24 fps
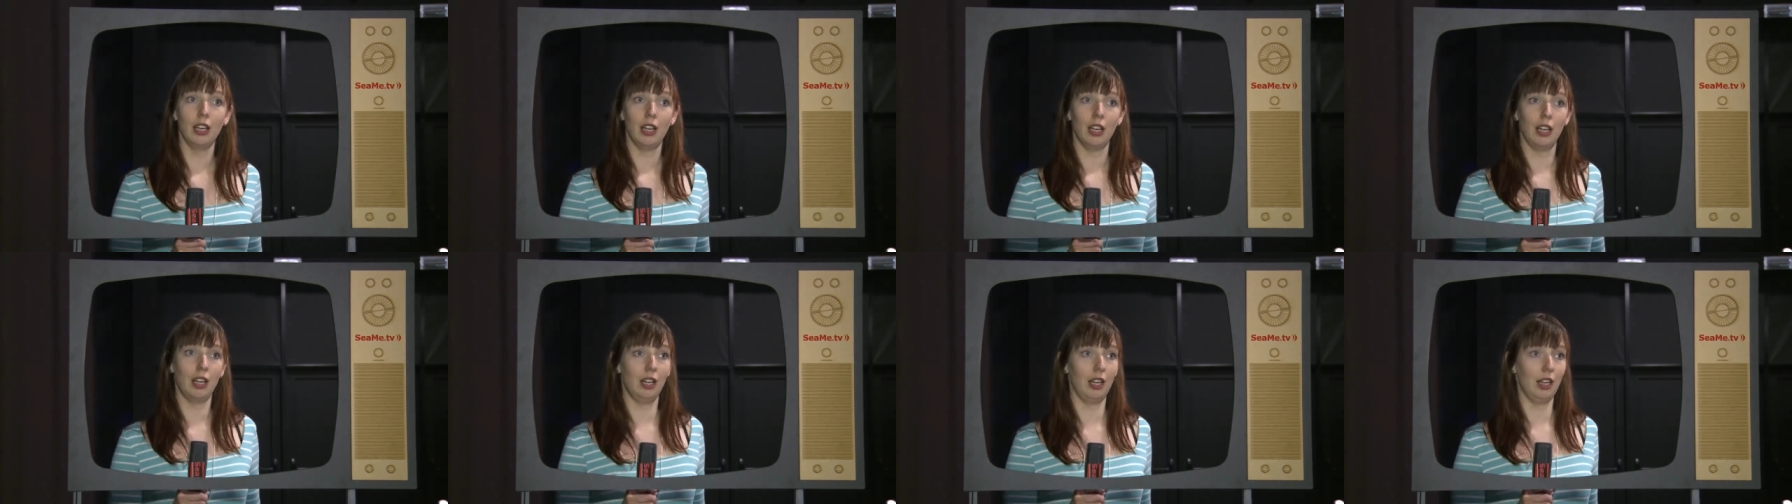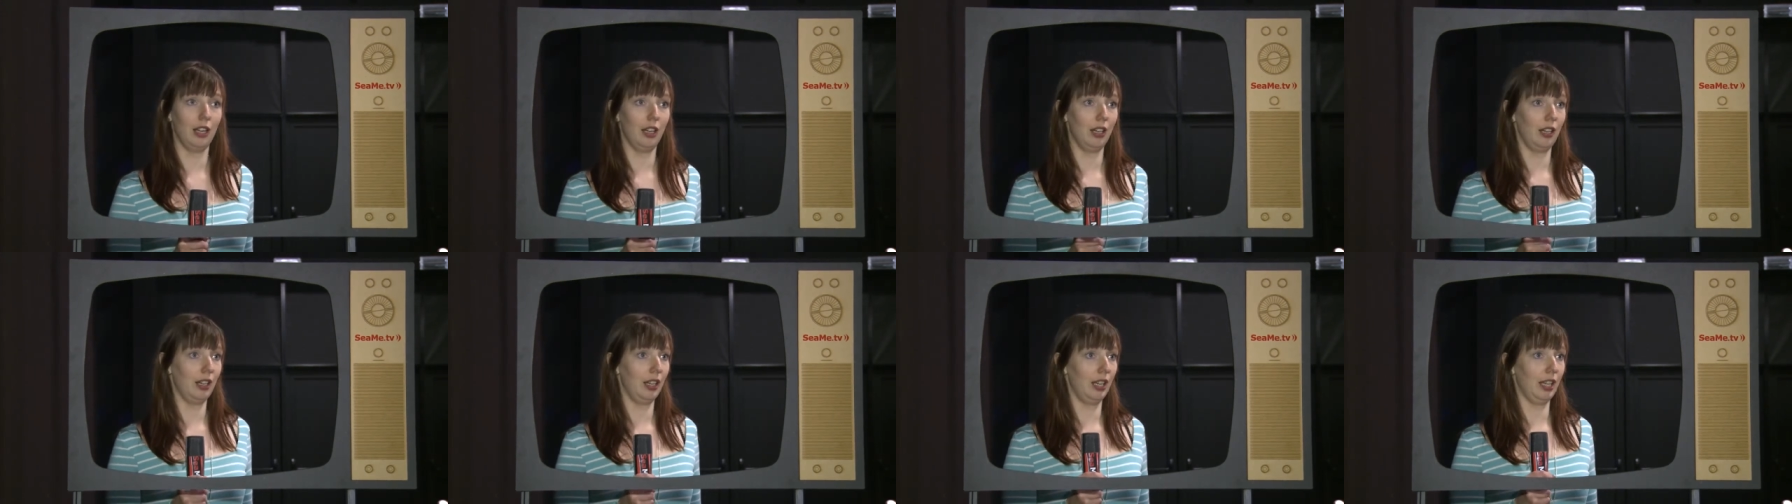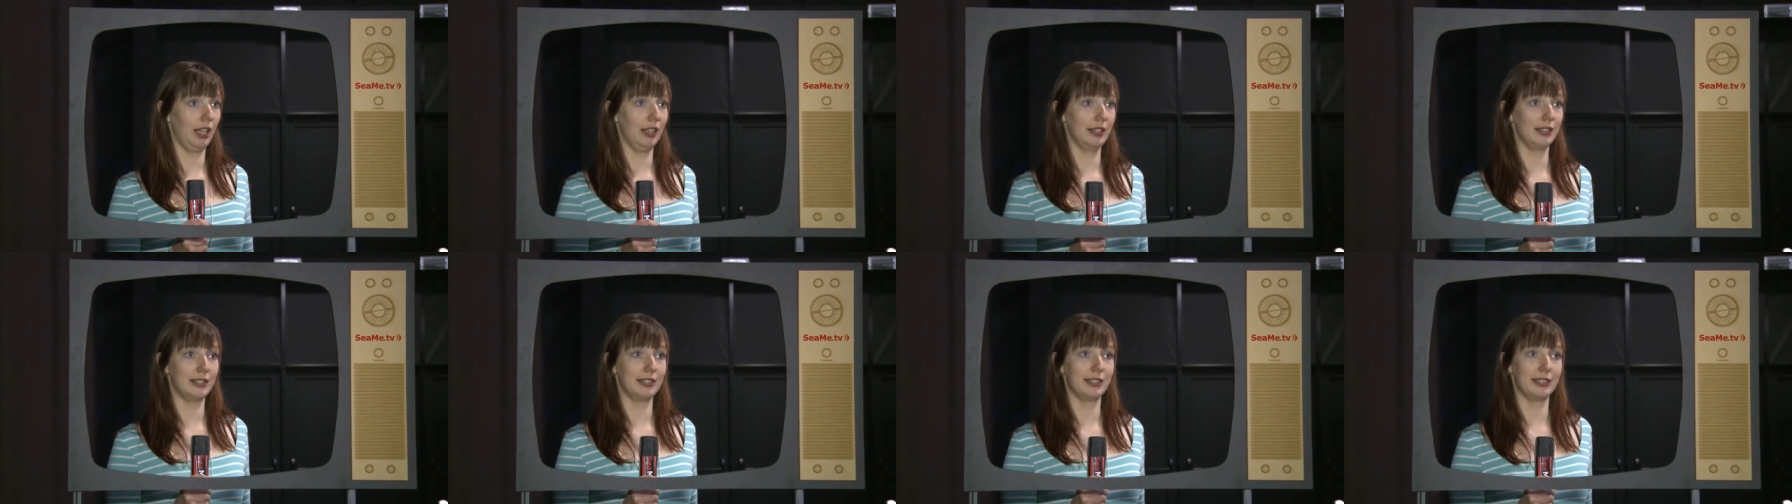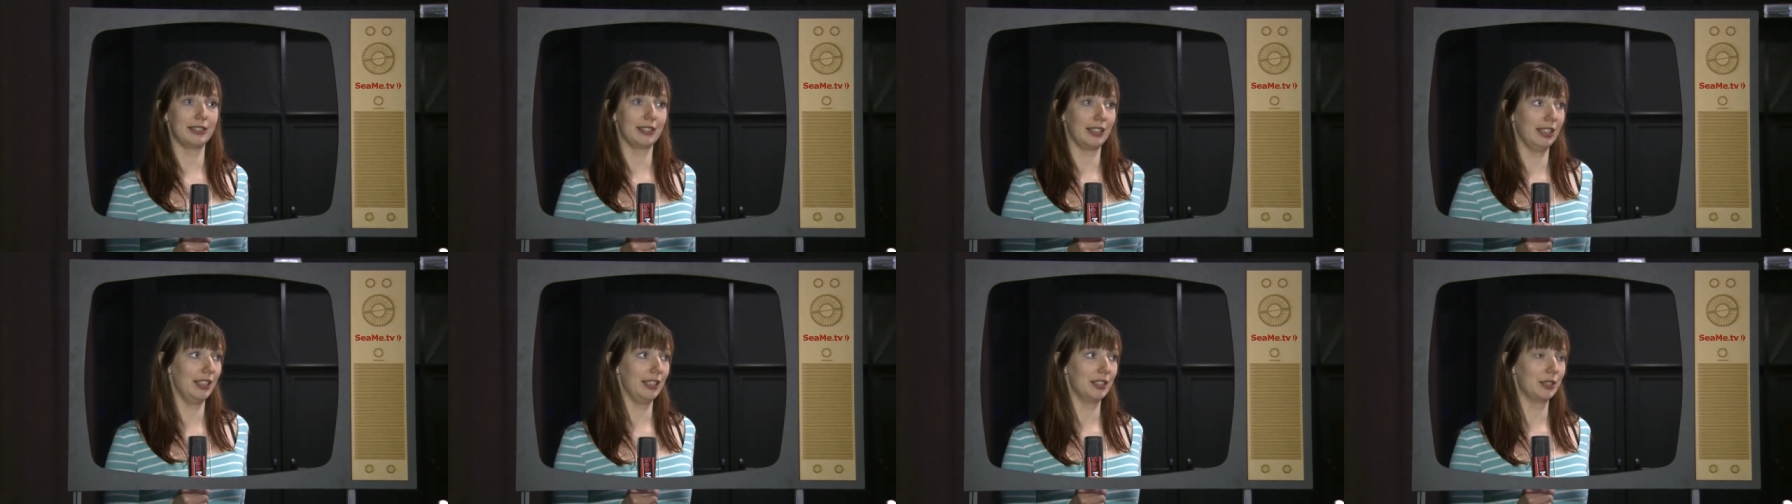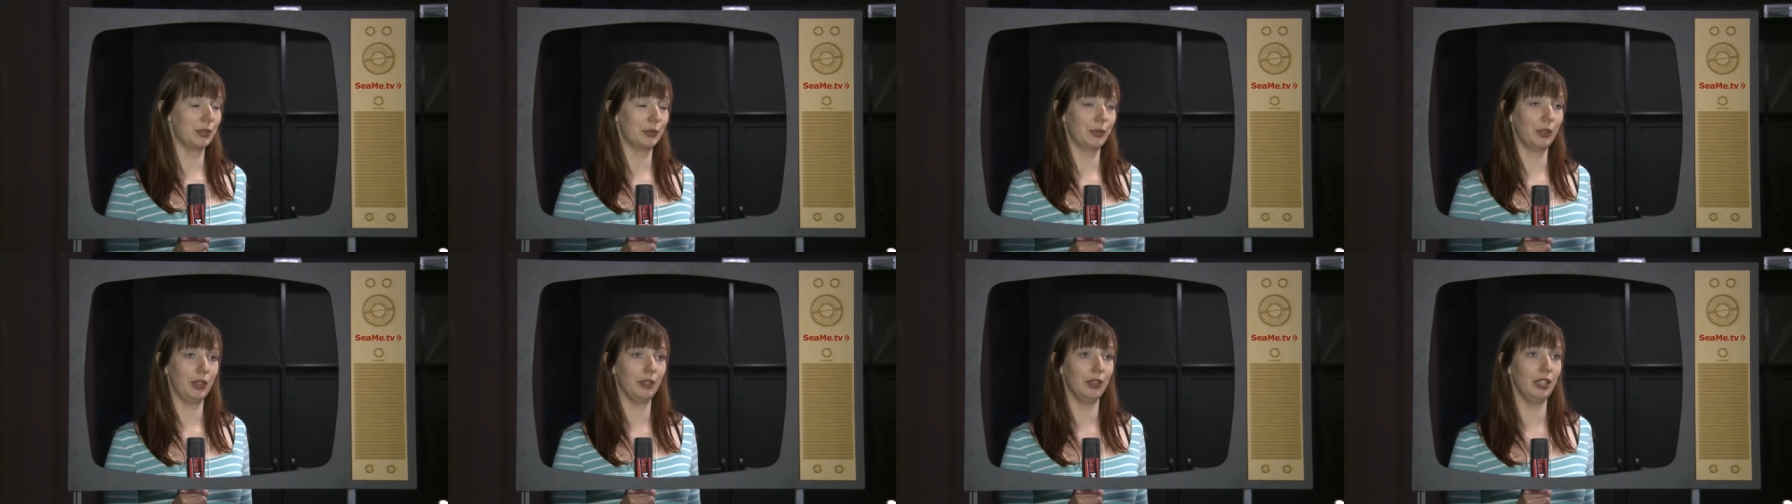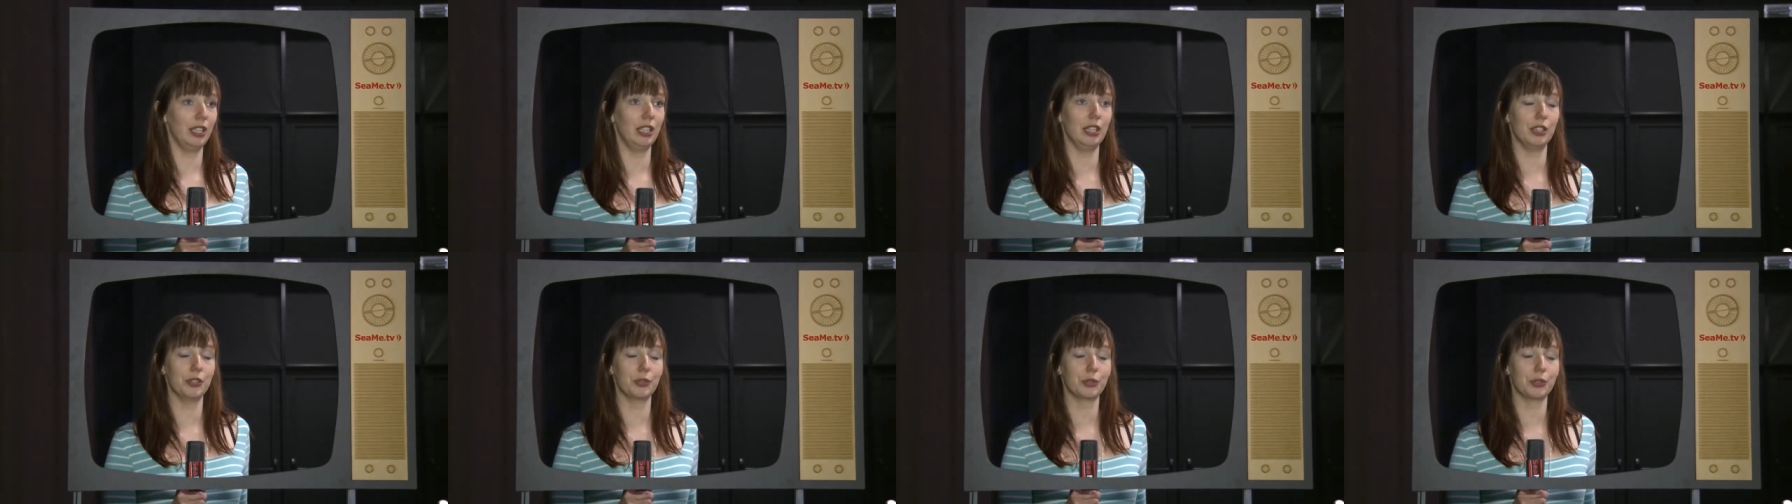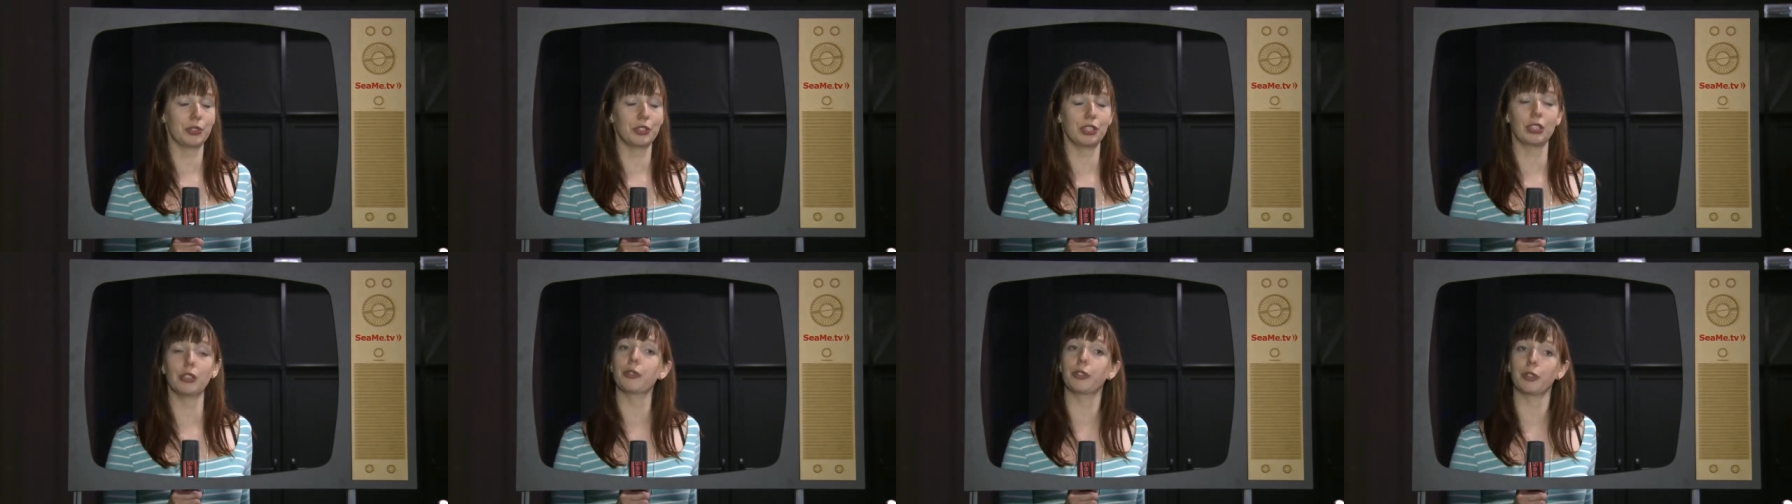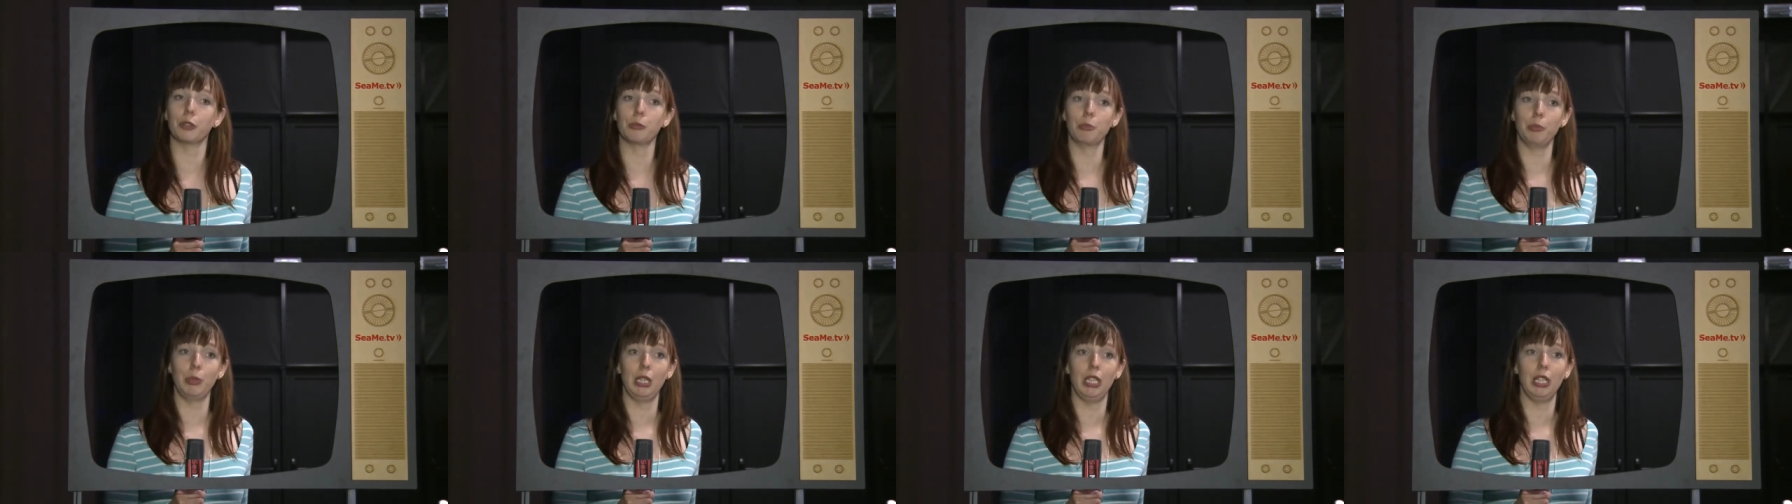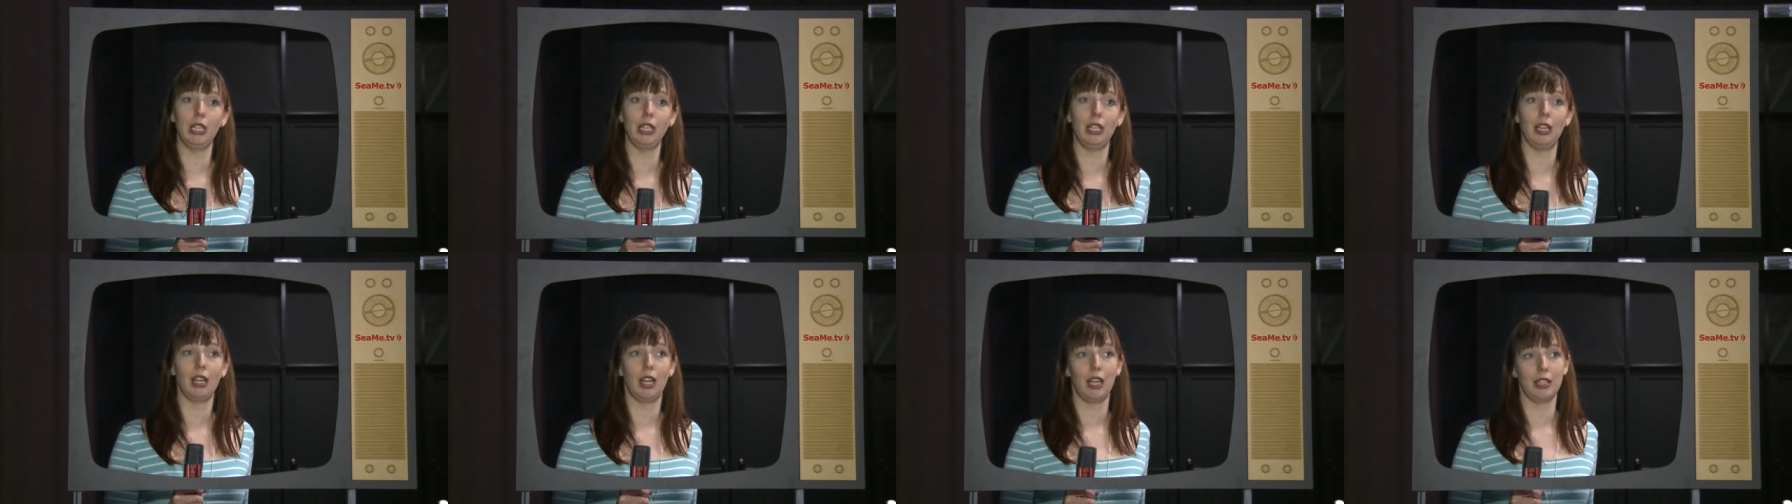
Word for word: Uh, it's it's very interesting for me